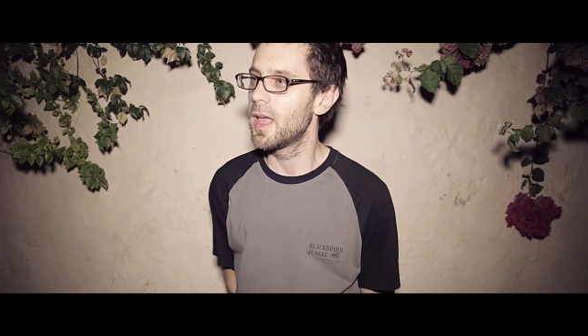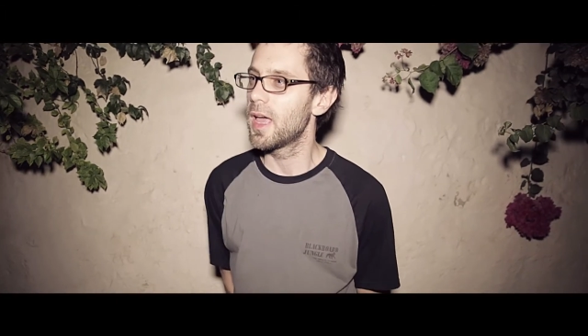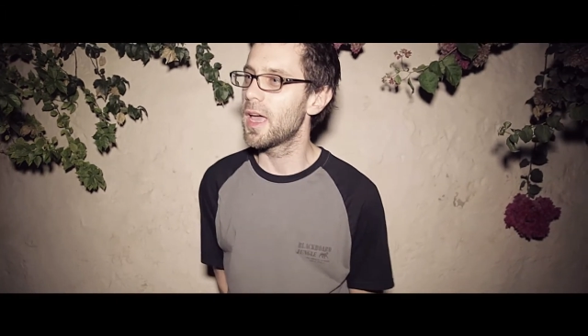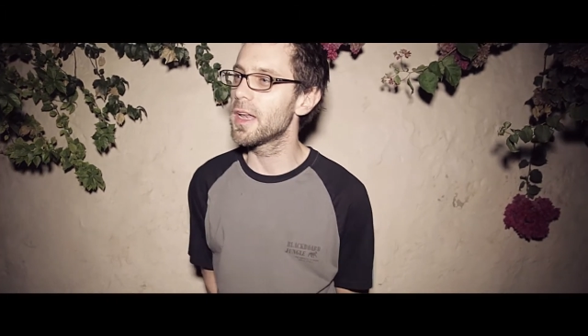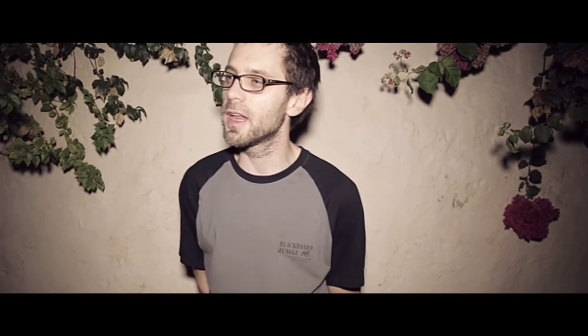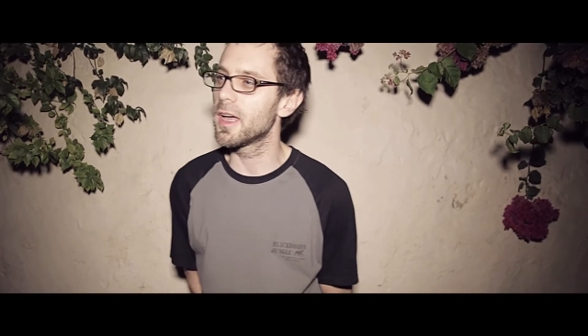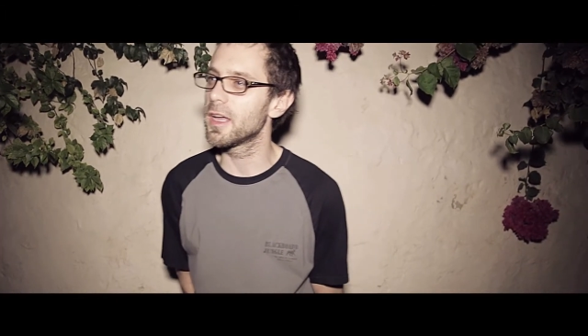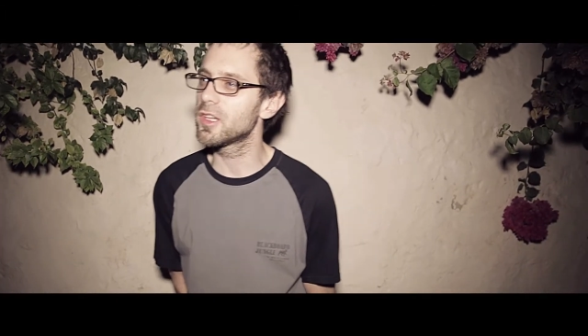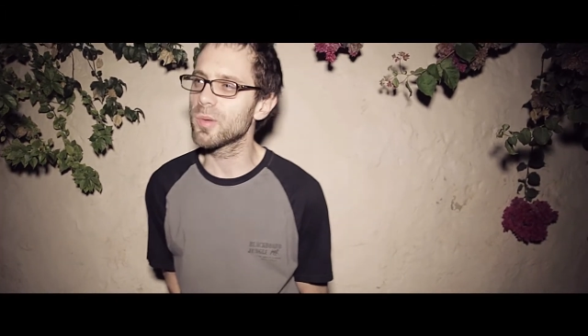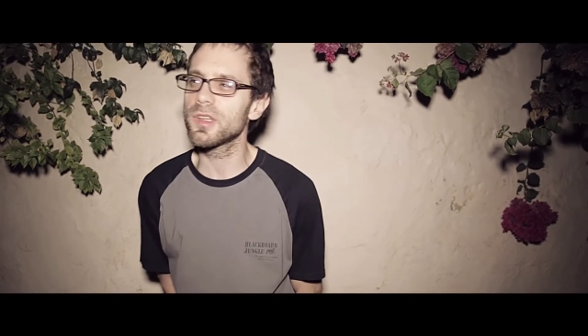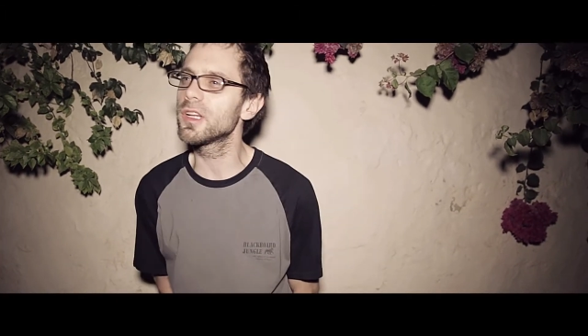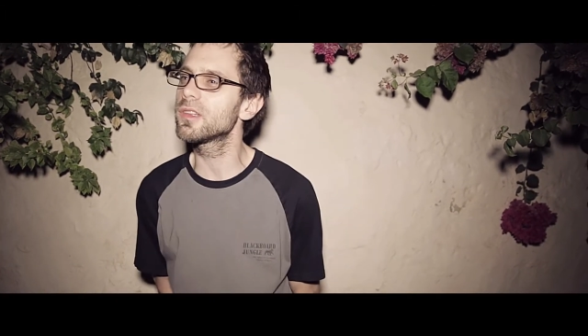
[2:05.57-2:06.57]
And uh, it
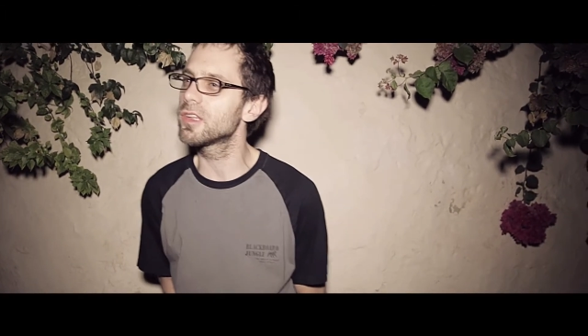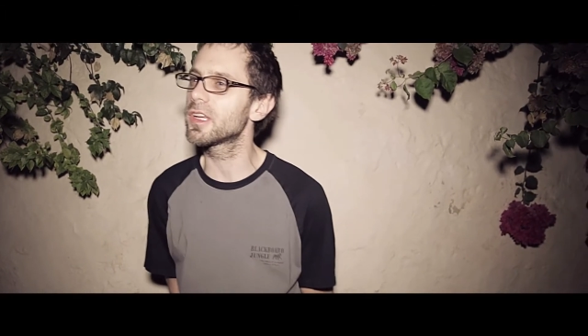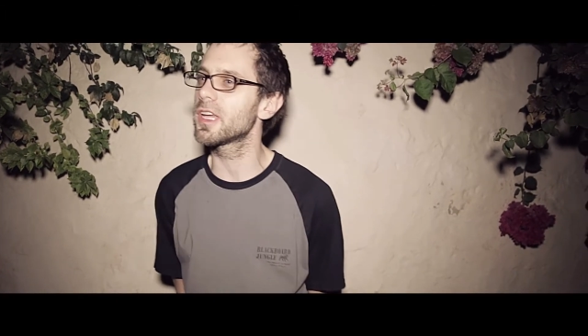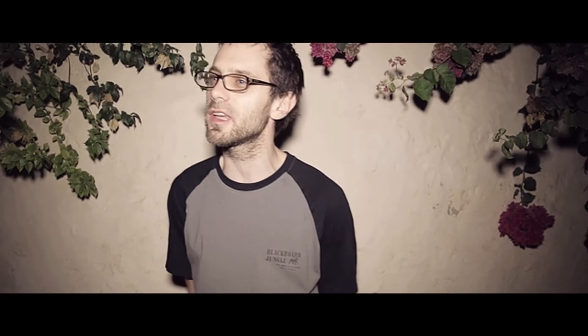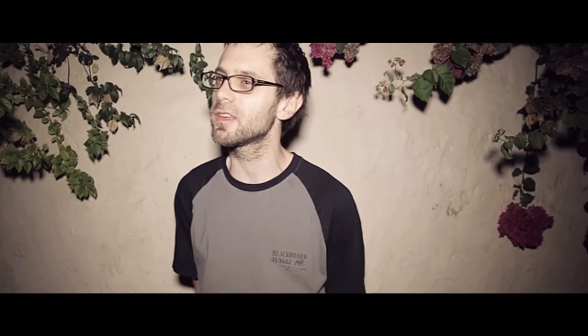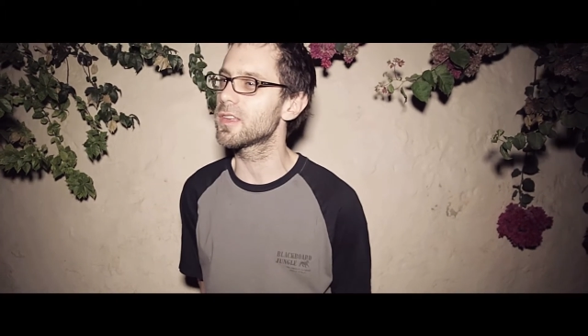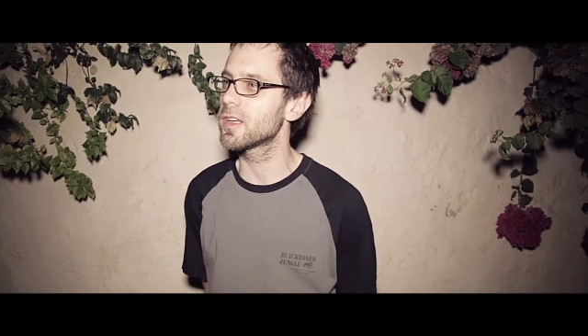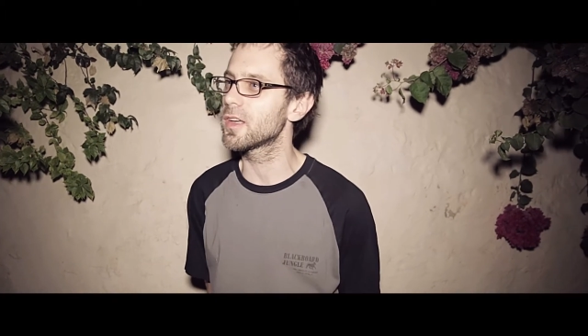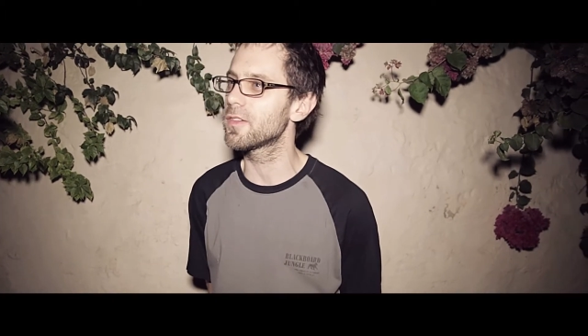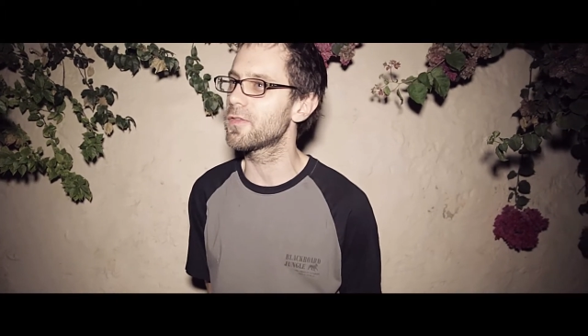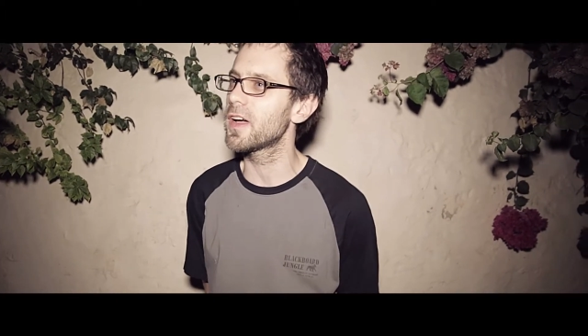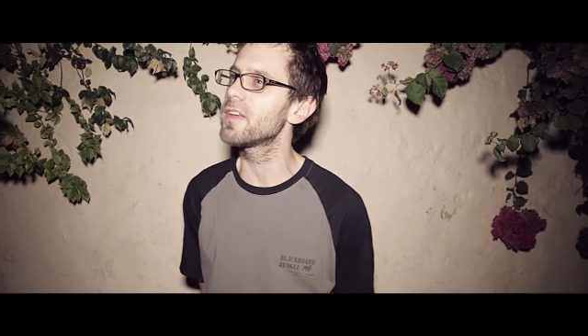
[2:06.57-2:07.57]
was not the case
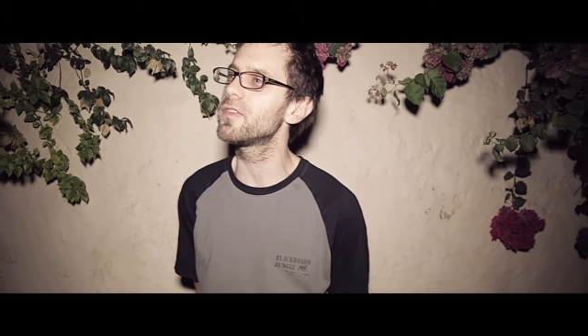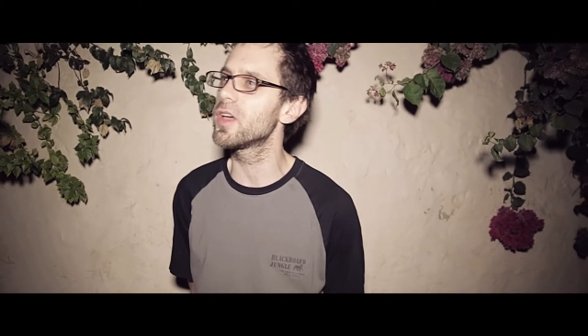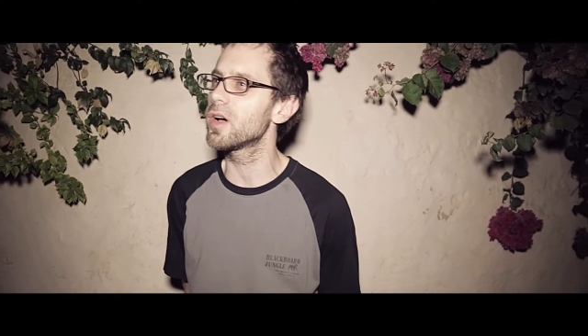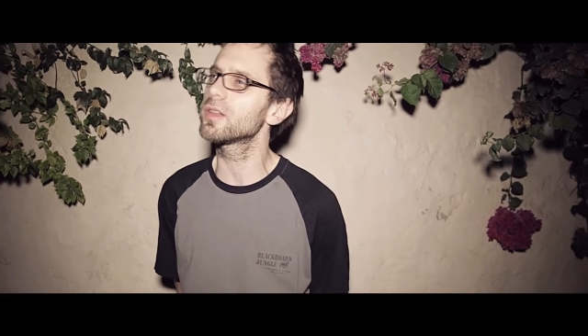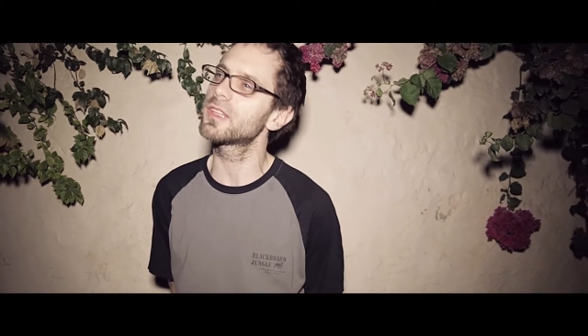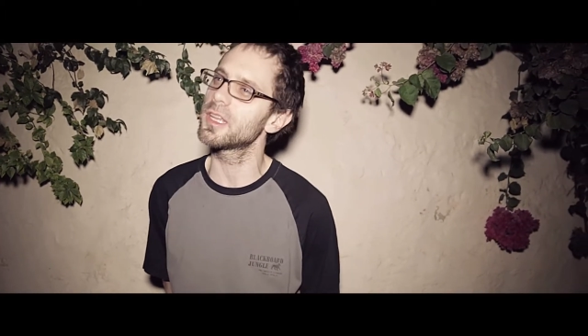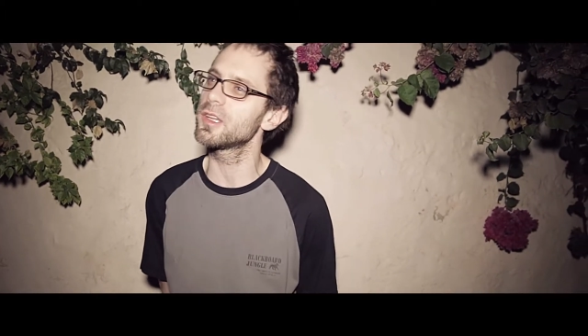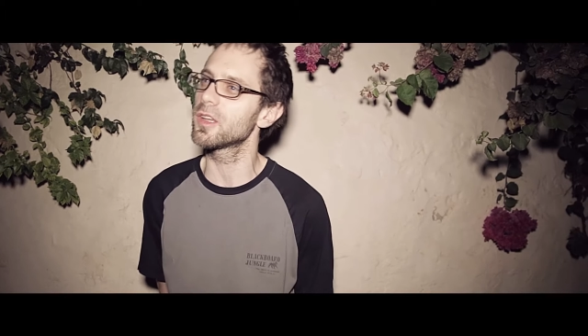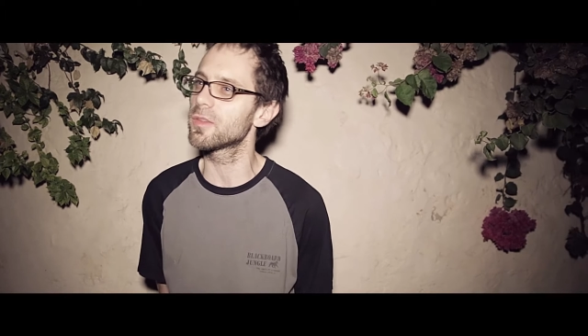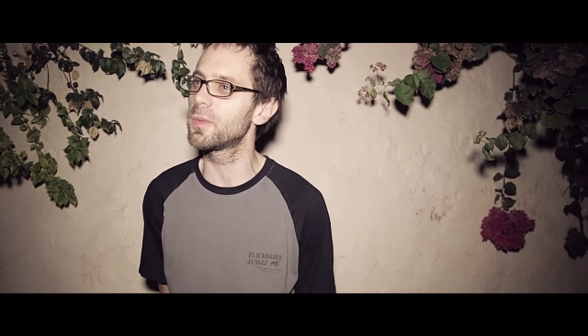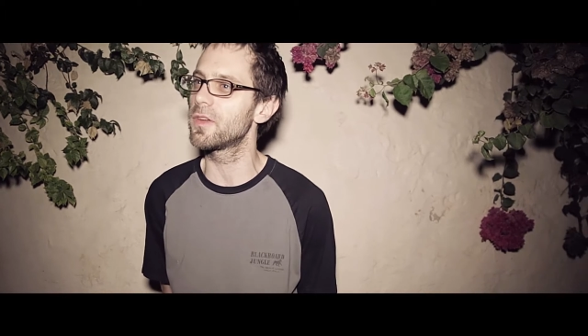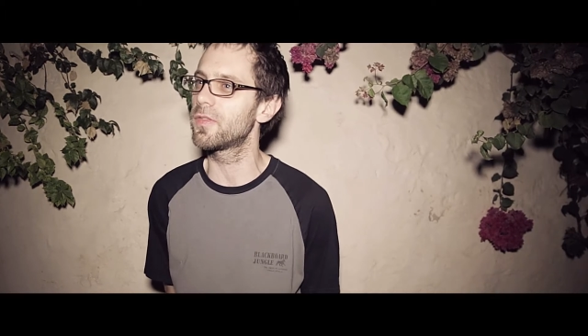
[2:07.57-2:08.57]
uh, five years or ten
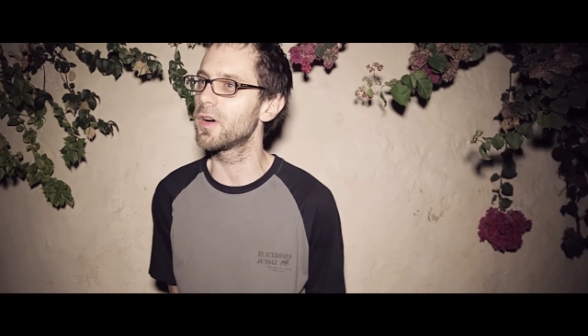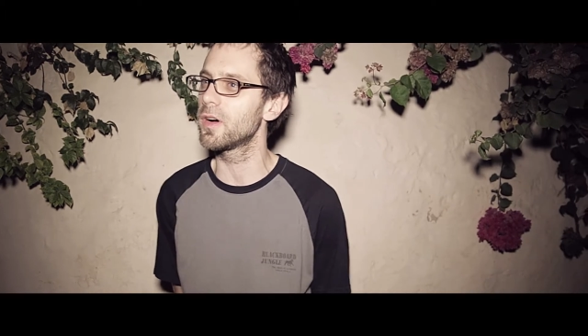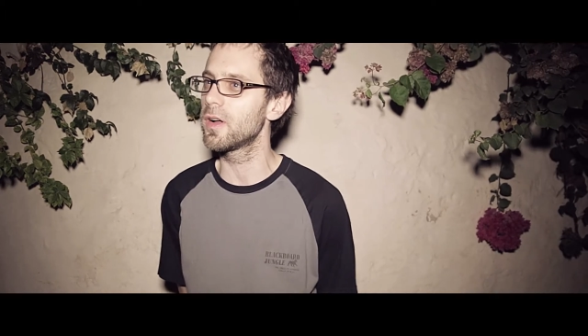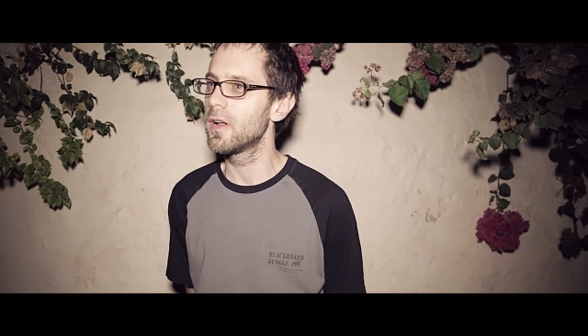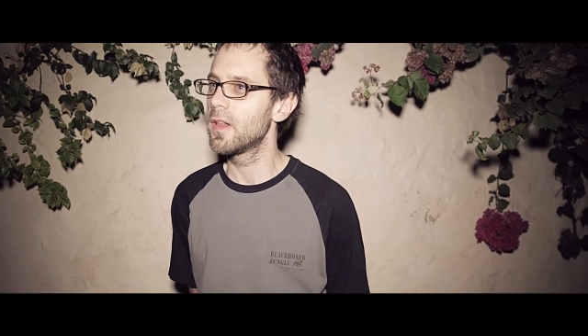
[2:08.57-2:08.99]
years before.